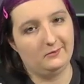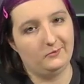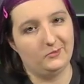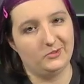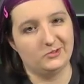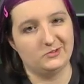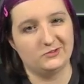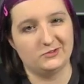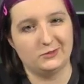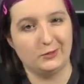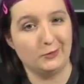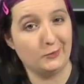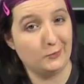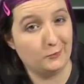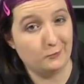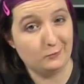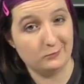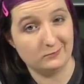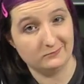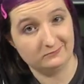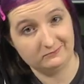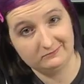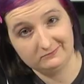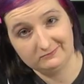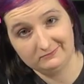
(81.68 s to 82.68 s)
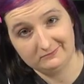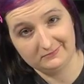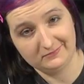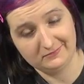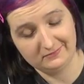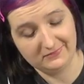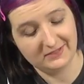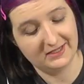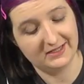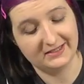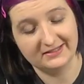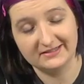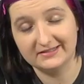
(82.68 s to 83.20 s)
But two
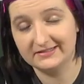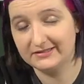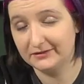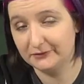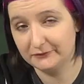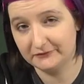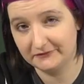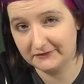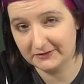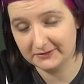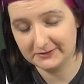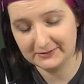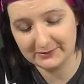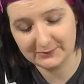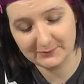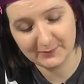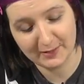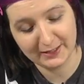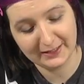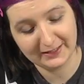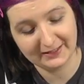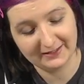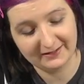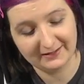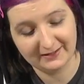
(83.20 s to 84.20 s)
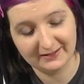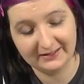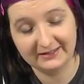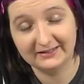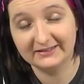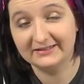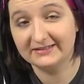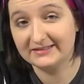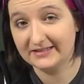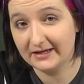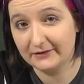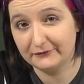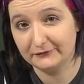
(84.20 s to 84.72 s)
is still far too many. I
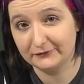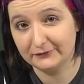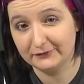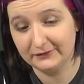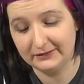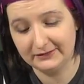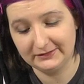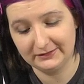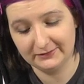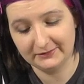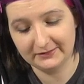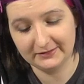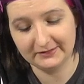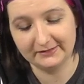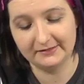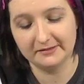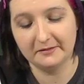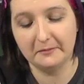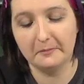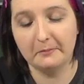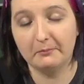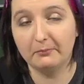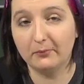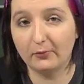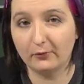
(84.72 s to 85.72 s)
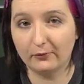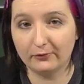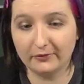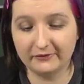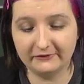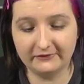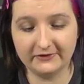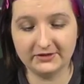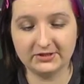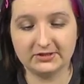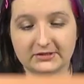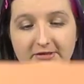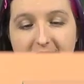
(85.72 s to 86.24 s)
can definitely do this more
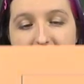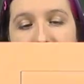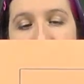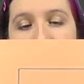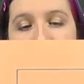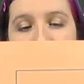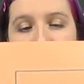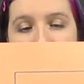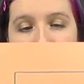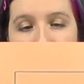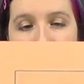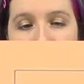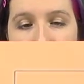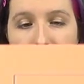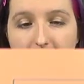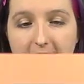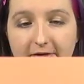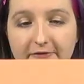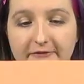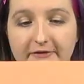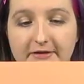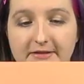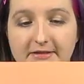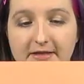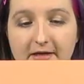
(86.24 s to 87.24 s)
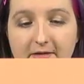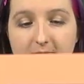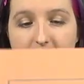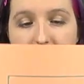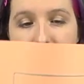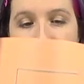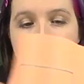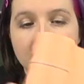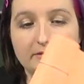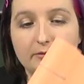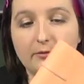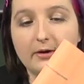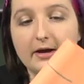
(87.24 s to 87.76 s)
efficiently. So if I take
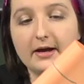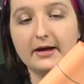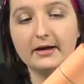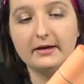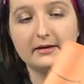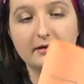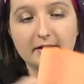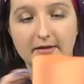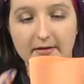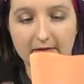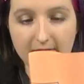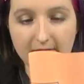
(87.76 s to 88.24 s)
my square,